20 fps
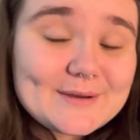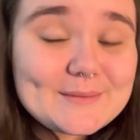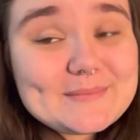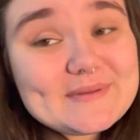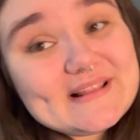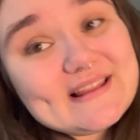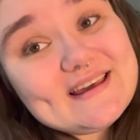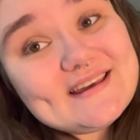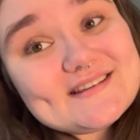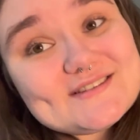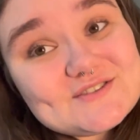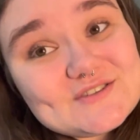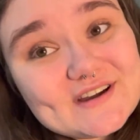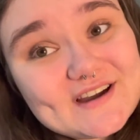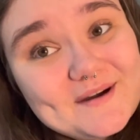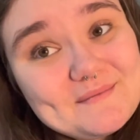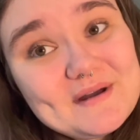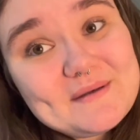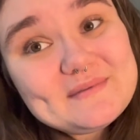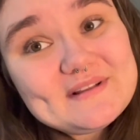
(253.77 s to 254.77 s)
please check
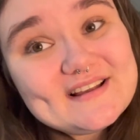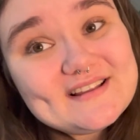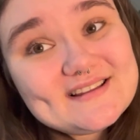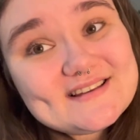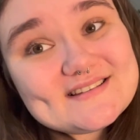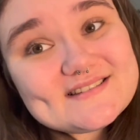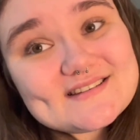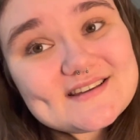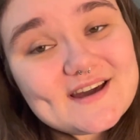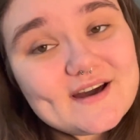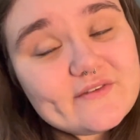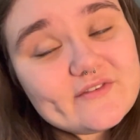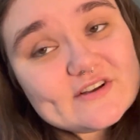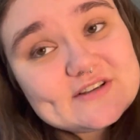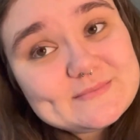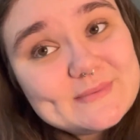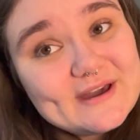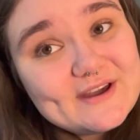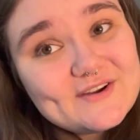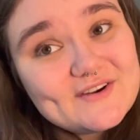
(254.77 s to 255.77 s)
out my playlist, Covers
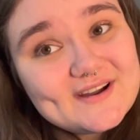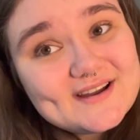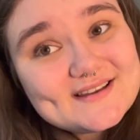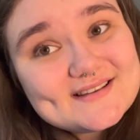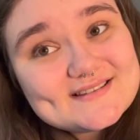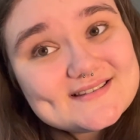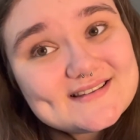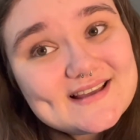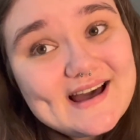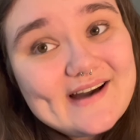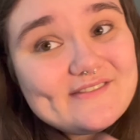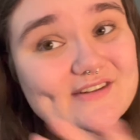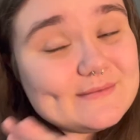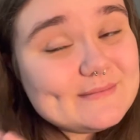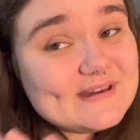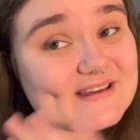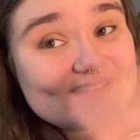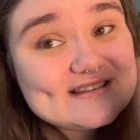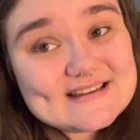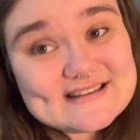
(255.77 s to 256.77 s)
by Chris. Have an
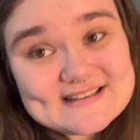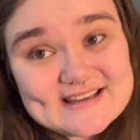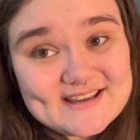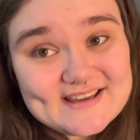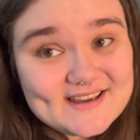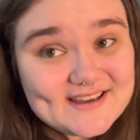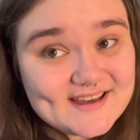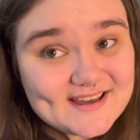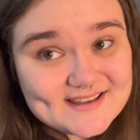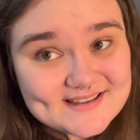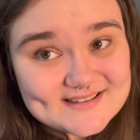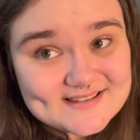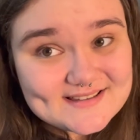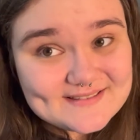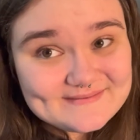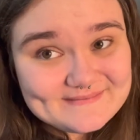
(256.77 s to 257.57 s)
amazing day, you guys.